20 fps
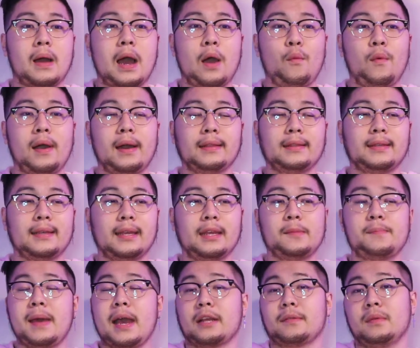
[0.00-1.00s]
I want
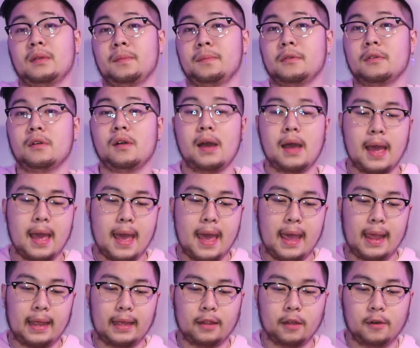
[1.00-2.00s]
to impact people.
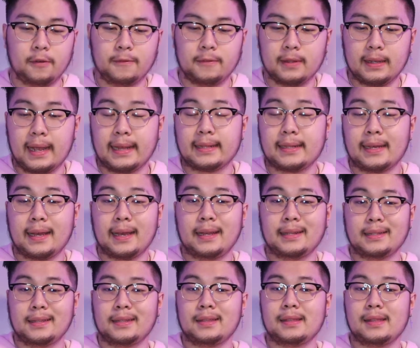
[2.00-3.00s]
And hopefully at the
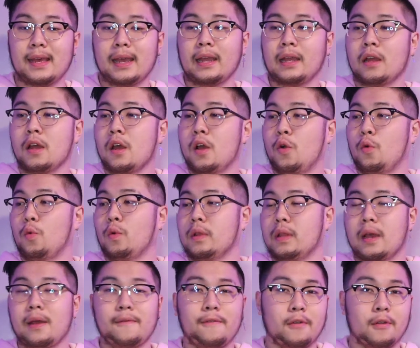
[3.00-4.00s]
end of the day,
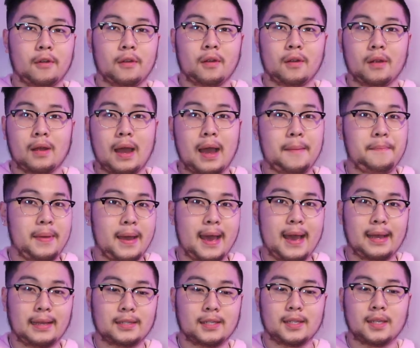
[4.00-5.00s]
whenever I
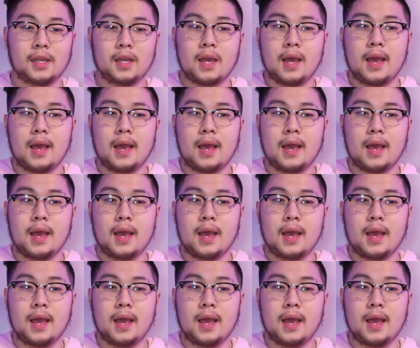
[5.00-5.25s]
pass,